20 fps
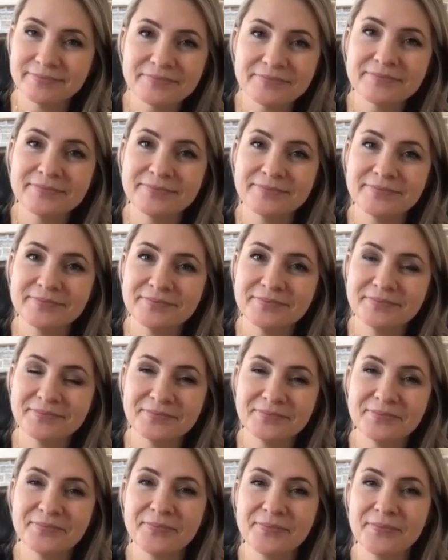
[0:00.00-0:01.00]

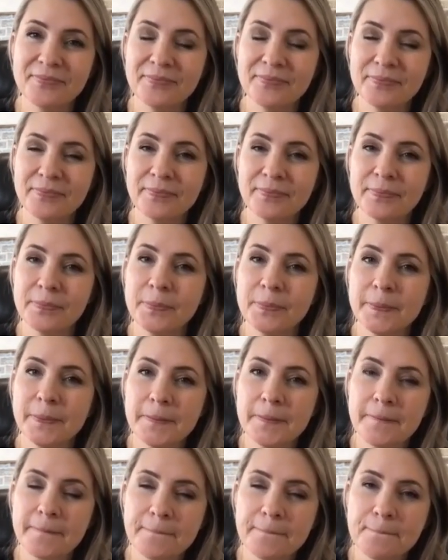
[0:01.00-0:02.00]

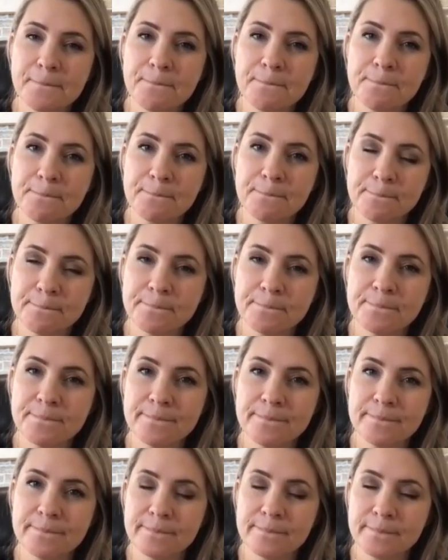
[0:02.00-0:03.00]

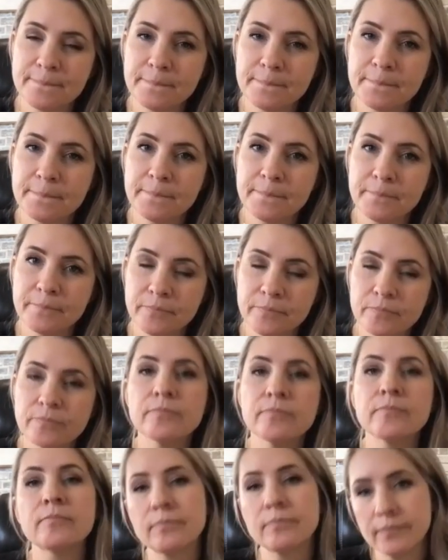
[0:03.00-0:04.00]

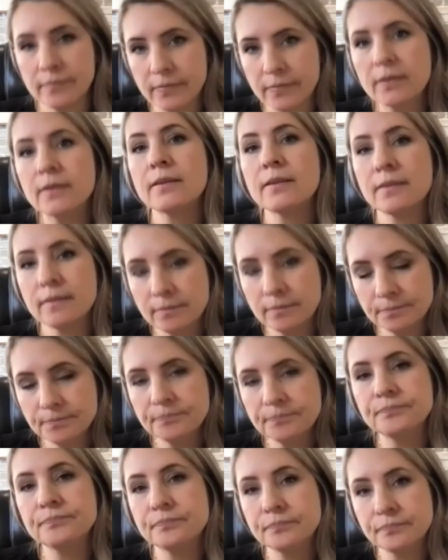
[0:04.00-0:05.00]

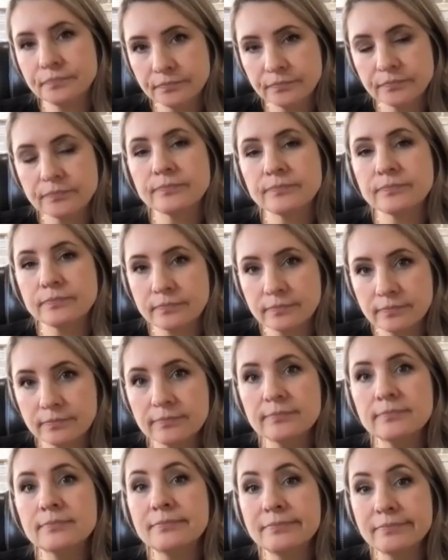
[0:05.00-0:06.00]
No words are spoken by the person on screen.